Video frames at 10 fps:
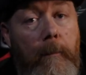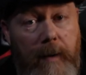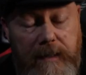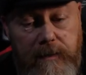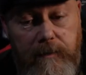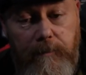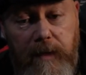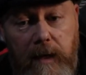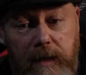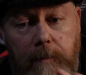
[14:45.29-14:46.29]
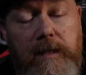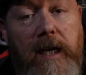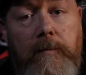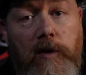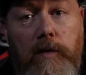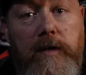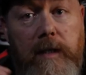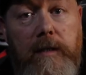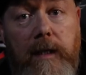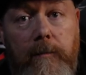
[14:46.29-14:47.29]
But them same sort of
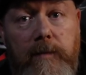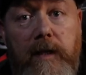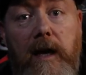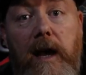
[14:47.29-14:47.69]
systems